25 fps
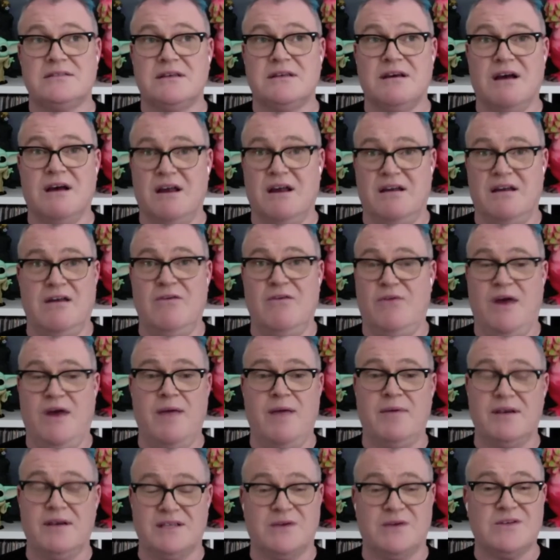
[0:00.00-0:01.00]
I know that because
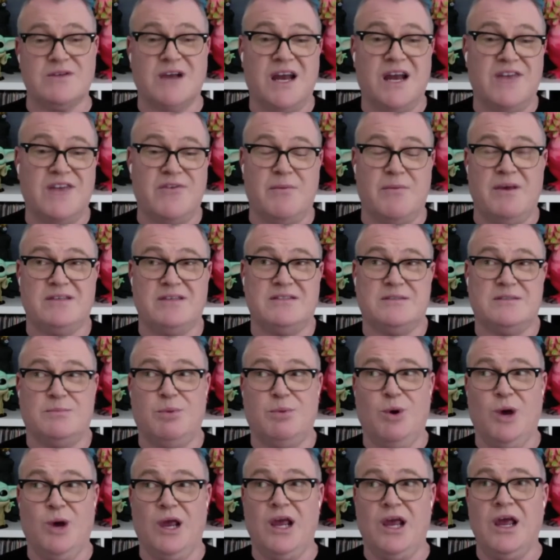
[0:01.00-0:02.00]
I was kind of a mess as a
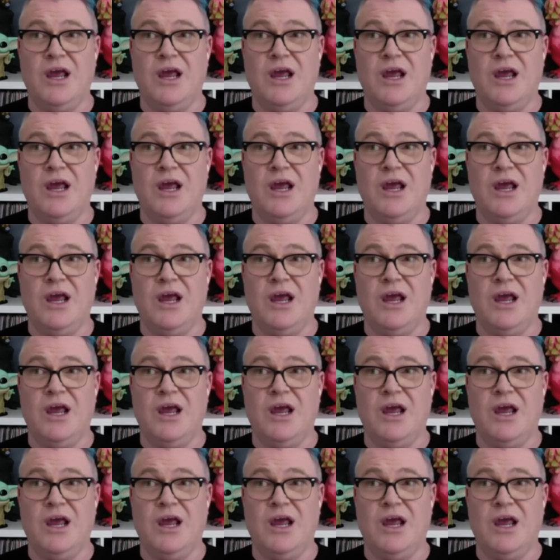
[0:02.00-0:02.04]
boy.